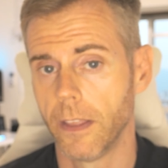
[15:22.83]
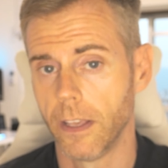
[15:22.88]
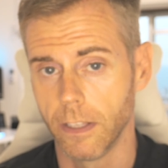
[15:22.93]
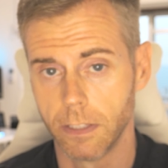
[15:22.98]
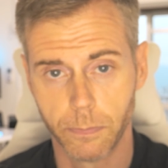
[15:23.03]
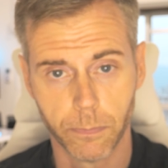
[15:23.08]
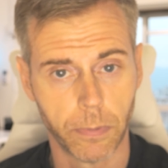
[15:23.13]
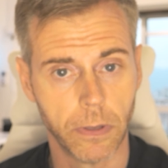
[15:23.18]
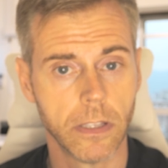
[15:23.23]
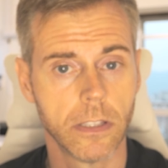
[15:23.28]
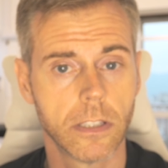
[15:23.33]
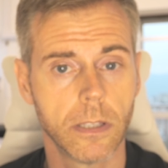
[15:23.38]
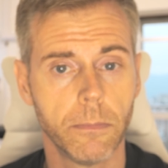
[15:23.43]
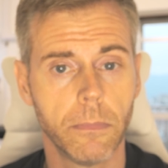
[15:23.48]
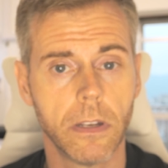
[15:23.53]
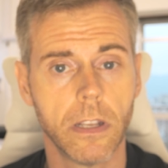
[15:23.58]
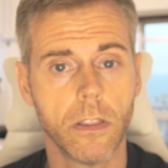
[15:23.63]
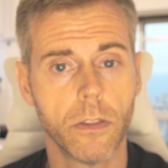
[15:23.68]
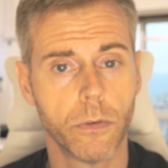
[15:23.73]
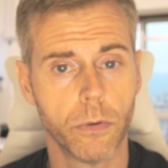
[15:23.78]
It's been
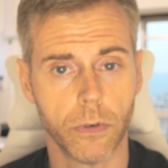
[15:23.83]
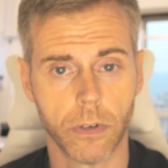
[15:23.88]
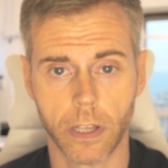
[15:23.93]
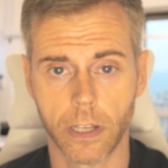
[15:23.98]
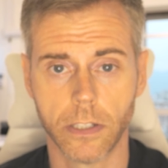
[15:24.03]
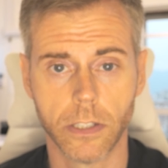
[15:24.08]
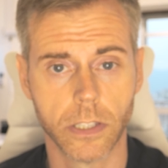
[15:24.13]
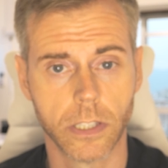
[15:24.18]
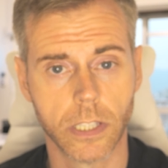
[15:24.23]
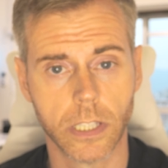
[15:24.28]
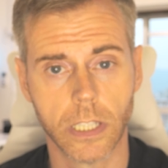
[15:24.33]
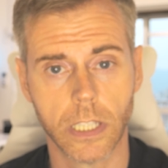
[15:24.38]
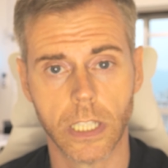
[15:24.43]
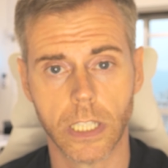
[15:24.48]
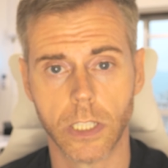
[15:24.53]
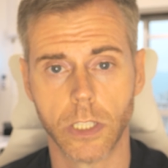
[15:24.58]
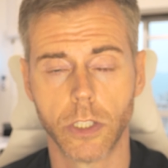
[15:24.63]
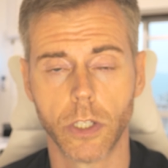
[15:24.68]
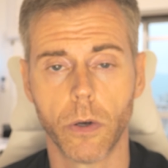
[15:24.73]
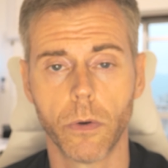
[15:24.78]
submitted through an agency
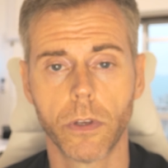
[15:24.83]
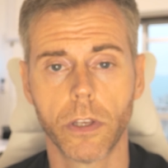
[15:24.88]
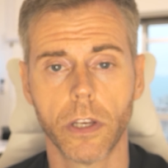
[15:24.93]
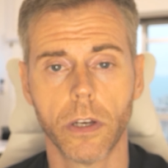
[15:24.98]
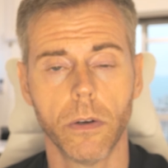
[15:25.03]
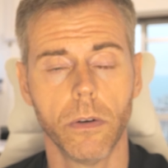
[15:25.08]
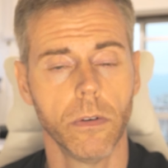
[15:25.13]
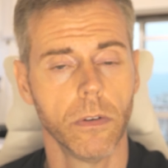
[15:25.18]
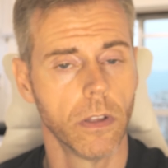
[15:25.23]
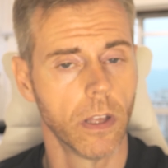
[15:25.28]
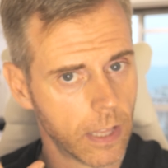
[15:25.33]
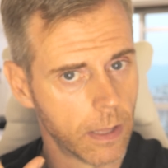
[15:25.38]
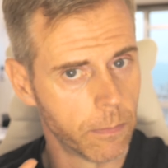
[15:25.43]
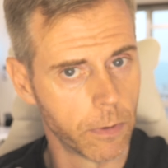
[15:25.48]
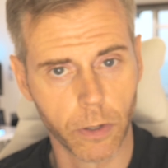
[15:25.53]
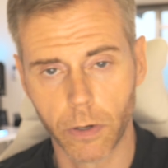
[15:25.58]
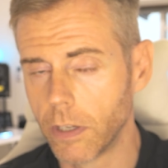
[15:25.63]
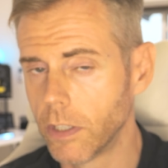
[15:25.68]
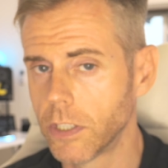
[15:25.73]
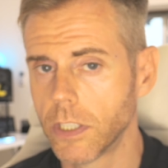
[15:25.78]
in Tokyo.
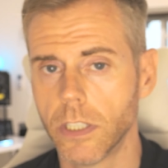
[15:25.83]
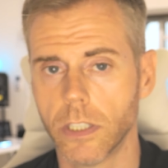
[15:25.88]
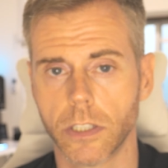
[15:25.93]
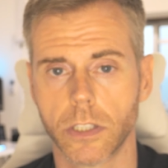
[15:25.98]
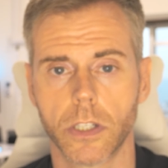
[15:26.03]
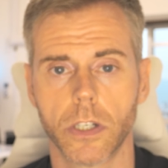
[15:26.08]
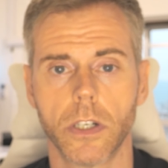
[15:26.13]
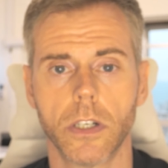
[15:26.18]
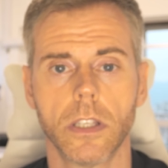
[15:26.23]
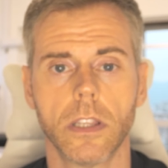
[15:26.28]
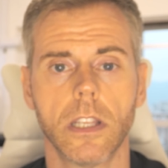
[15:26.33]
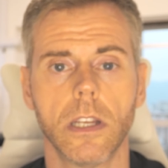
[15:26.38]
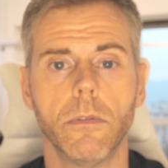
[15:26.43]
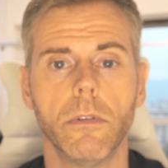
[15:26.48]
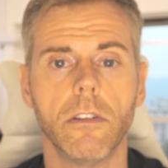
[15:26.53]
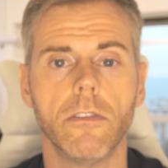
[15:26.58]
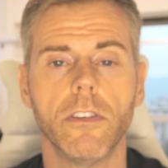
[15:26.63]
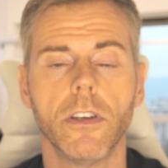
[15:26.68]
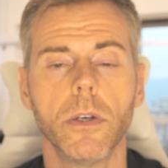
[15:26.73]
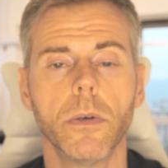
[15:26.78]
Immigration is currently
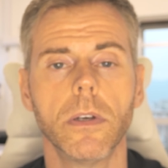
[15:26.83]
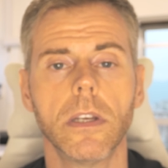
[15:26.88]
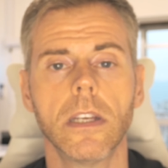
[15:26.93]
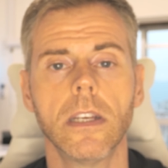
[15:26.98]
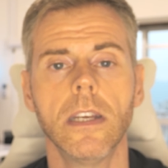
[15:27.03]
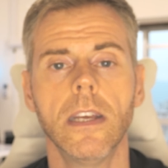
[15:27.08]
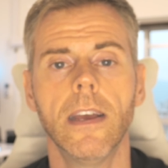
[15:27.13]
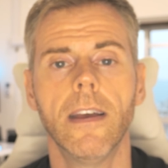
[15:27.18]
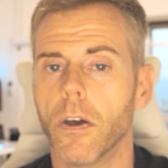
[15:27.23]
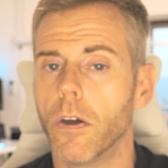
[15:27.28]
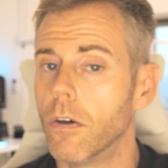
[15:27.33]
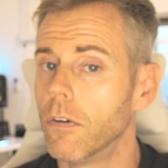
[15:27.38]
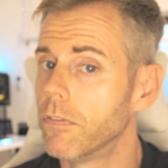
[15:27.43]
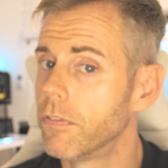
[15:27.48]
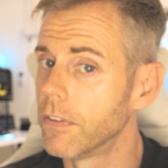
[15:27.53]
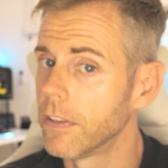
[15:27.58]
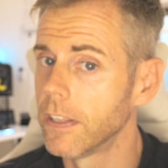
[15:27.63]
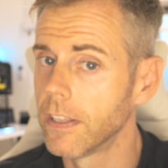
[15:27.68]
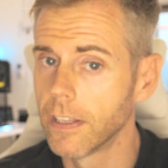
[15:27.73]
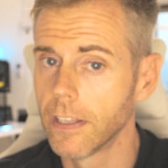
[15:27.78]
reviewing.
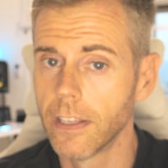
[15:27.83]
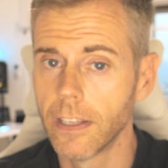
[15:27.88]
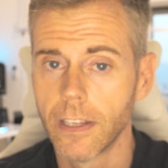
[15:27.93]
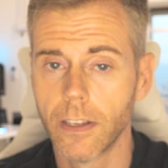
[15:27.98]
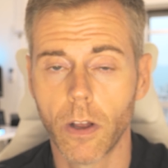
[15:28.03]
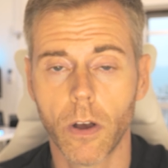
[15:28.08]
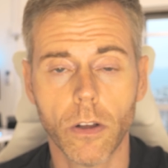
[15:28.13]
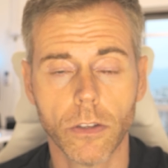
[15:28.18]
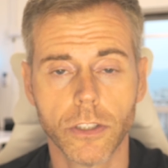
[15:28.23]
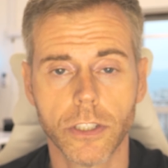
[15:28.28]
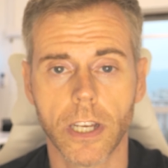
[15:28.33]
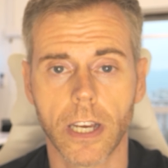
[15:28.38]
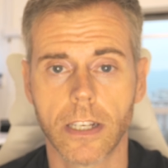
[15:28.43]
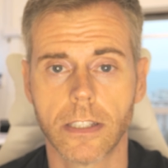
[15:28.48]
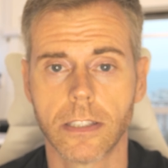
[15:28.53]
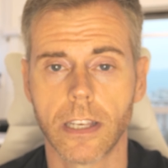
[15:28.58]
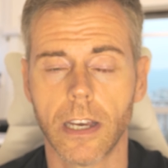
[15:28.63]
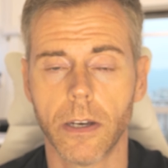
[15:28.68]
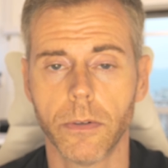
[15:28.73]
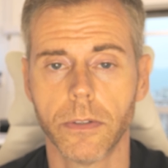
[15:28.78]
Hopefully it all
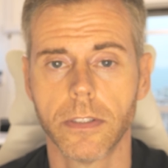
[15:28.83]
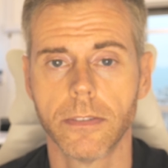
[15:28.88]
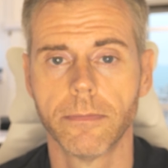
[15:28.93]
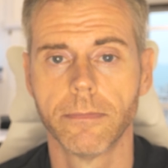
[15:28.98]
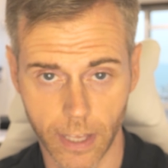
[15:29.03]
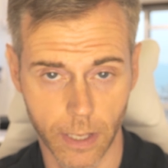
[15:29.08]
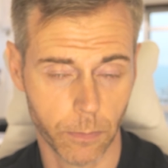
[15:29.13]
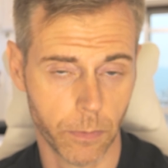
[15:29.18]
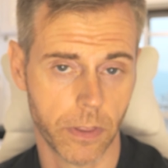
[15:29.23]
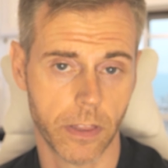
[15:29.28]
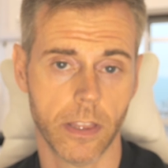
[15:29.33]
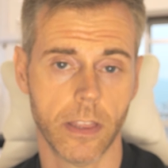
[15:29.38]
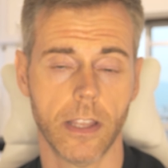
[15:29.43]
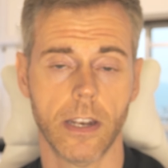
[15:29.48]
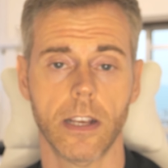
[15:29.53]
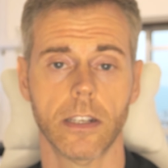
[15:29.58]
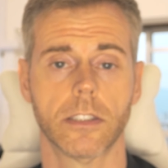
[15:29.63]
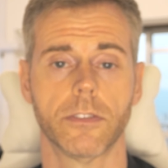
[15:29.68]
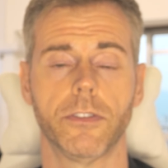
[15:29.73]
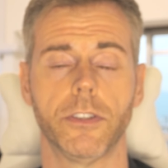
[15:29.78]
checks out, and within the
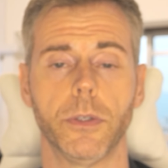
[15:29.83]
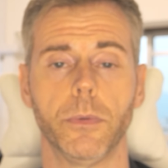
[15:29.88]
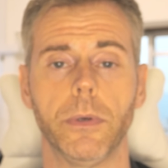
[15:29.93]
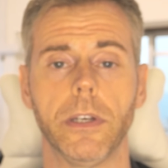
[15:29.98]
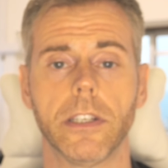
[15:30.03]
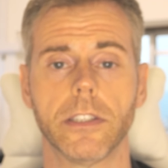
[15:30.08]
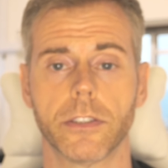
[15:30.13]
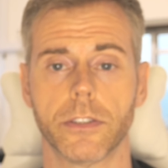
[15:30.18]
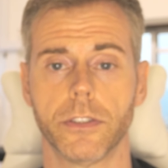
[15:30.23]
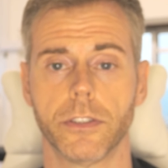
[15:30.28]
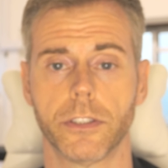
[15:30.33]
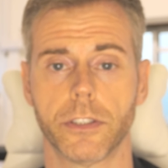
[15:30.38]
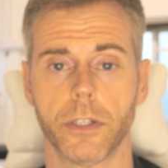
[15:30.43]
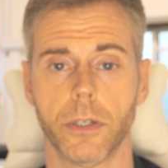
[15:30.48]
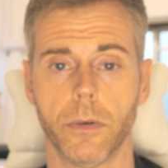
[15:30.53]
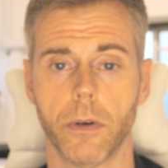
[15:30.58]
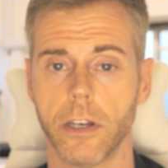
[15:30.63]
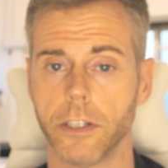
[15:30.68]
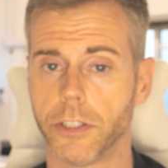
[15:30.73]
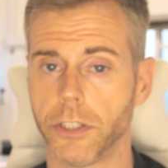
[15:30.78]
next few weeks or
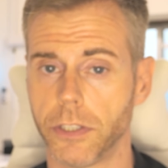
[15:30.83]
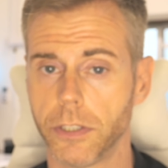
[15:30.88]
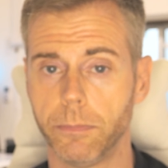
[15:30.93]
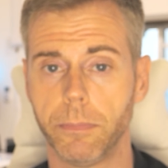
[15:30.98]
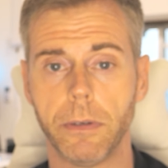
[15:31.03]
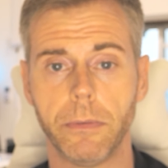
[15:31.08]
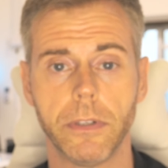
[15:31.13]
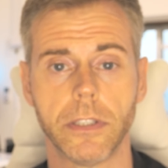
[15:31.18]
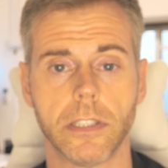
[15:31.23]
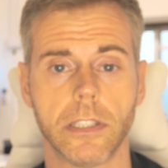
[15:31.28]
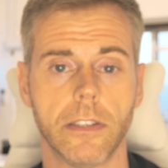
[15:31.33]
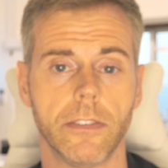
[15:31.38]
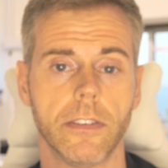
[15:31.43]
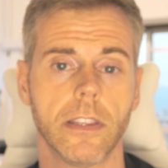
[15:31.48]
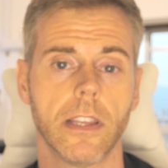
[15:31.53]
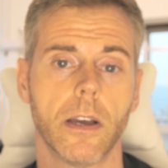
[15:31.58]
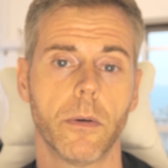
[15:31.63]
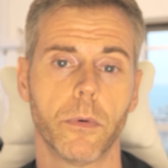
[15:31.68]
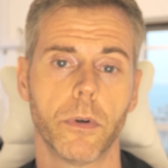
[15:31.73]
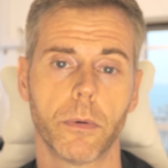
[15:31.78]
so I should be
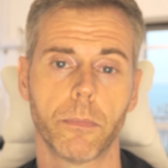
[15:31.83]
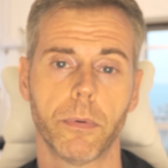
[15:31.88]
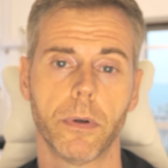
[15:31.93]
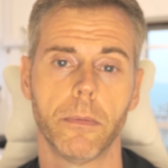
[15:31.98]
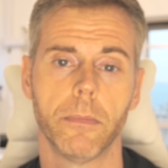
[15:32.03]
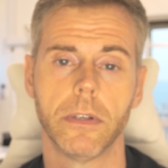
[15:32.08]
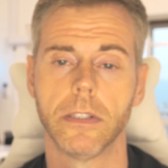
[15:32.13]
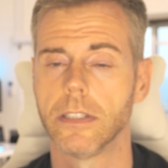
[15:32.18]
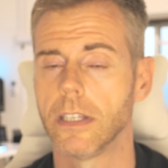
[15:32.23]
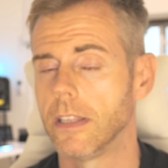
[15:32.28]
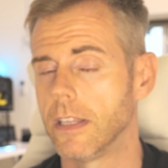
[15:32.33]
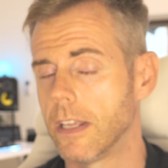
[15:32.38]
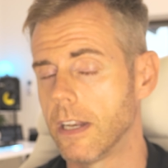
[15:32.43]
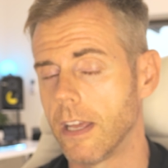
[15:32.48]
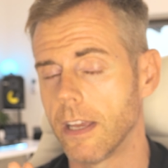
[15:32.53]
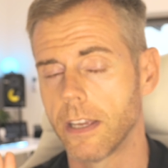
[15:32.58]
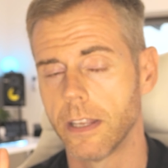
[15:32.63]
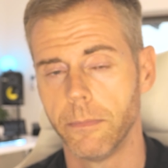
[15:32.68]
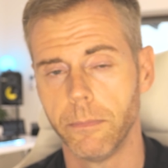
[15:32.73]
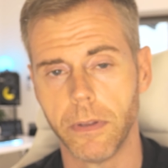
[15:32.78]
receiving that work permit, and then
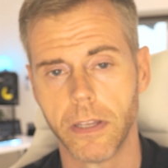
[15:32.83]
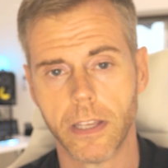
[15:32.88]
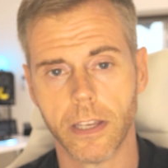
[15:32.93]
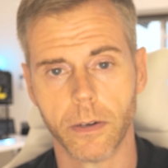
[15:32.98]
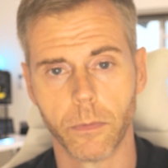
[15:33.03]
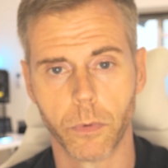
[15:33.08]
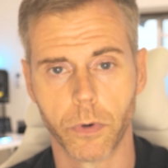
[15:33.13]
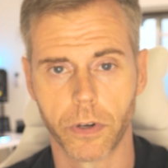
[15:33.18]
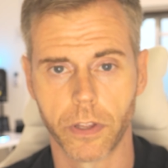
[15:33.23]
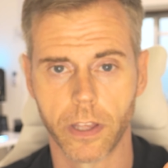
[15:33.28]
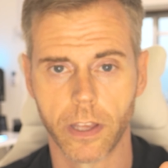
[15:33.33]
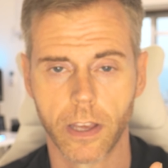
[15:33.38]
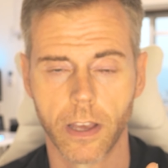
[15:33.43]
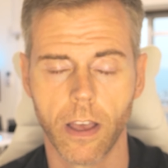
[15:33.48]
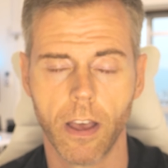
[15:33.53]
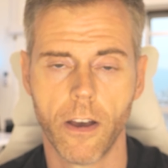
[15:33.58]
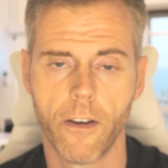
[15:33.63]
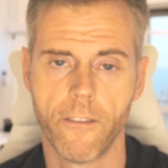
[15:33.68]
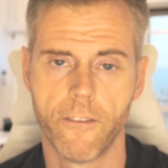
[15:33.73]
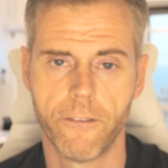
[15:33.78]
I can begin working
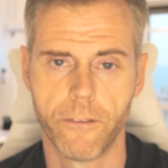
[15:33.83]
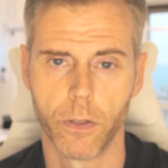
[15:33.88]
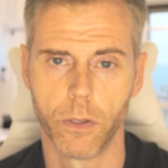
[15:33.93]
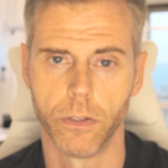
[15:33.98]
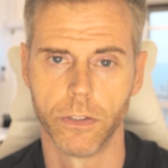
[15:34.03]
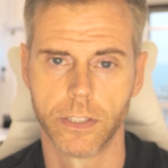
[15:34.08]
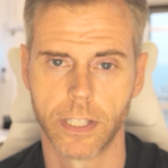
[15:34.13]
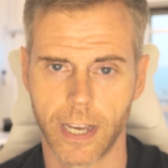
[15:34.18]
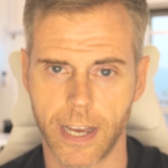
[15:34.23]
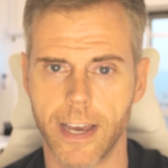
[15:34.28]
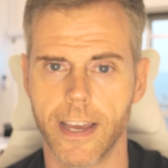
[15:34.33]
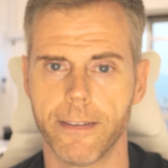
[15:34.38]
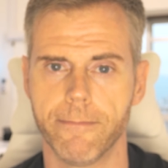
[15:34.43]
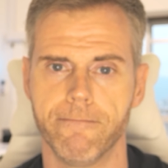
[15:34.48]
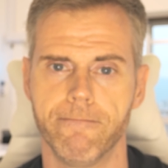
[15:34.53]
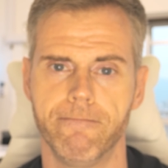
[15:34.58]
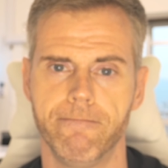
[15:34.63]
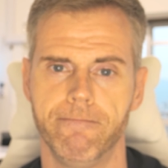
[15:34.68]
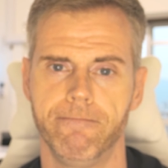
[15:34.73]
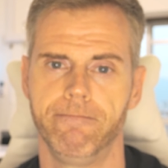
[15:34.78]

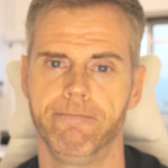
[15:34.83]
full-time.